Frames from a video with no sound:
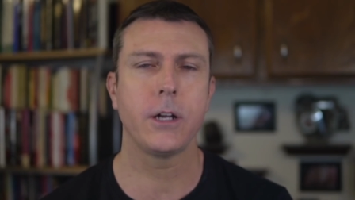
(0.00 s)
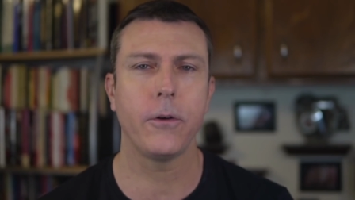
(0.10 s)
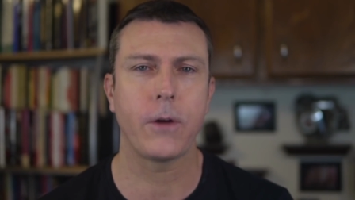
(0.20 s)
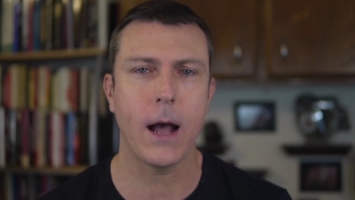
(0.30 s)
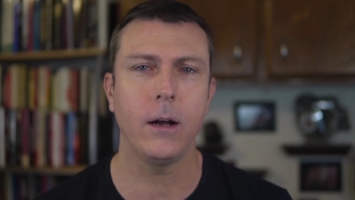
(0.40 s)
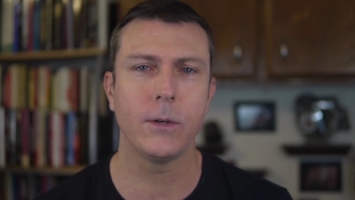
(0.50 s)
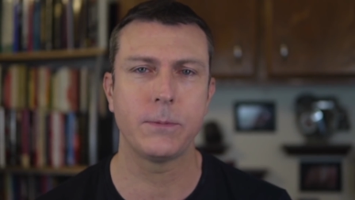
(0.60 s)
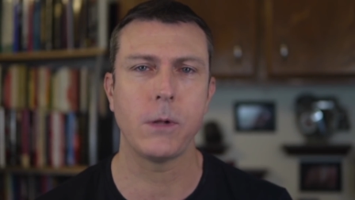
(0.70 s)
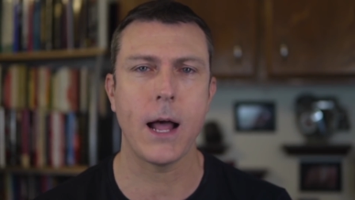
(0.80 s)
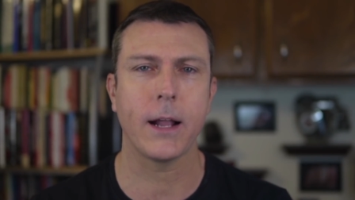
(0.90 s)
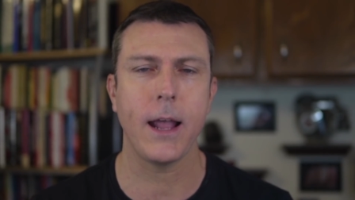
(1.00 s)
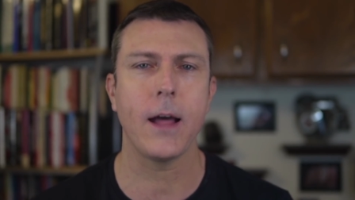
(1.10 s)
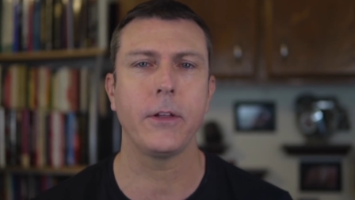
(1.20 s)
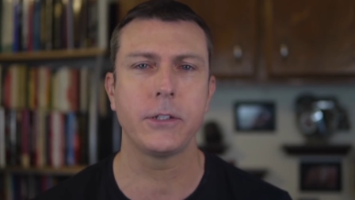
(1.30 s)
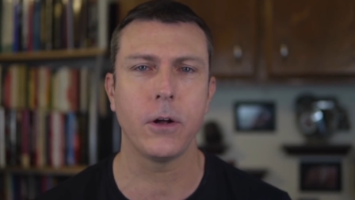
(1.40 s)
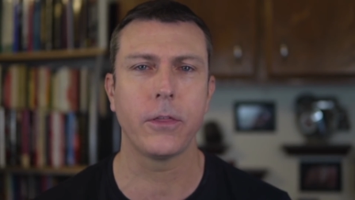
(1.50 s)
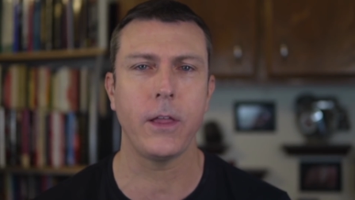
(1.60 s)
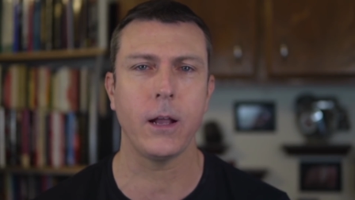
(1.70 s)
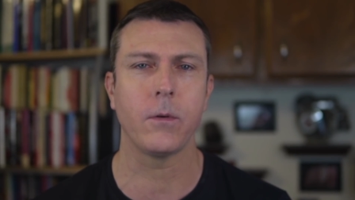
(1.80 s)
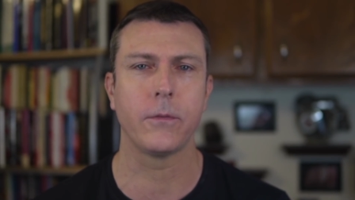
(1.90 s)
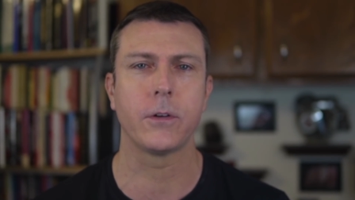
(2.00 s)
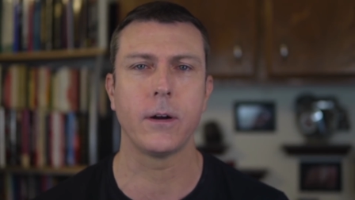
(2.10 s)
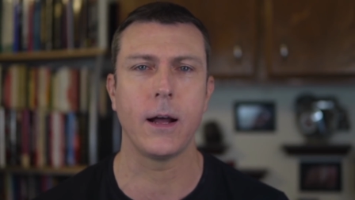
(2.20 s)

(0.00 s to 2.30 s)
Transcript: if Kyle was black, yeah, this whole thing would have turned out